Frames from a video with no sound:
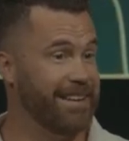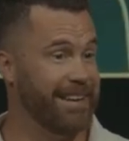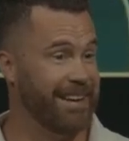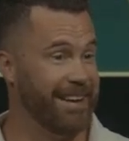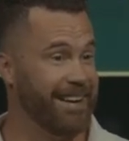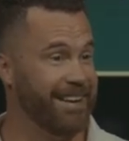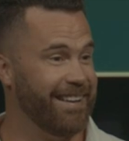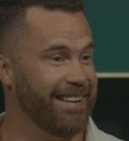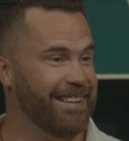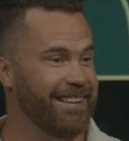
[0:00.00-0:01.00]
Yeah,
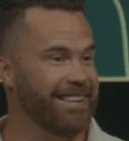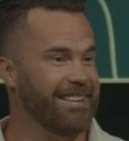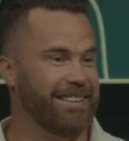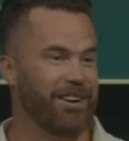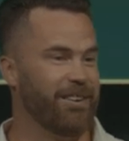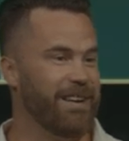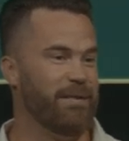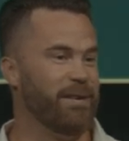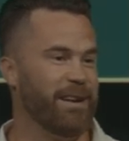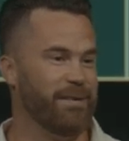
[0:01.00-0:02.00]
y'all are
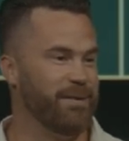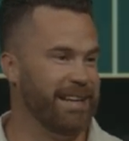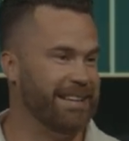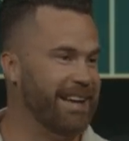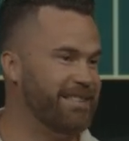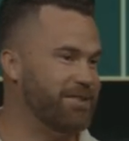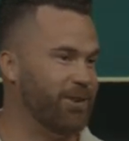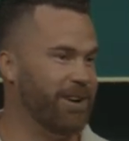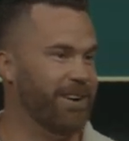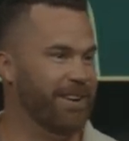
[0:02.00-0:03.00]
never going to forget that
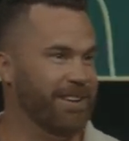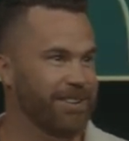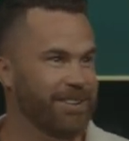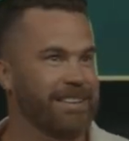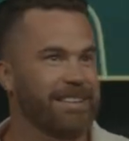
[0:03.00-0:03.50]
story, are you?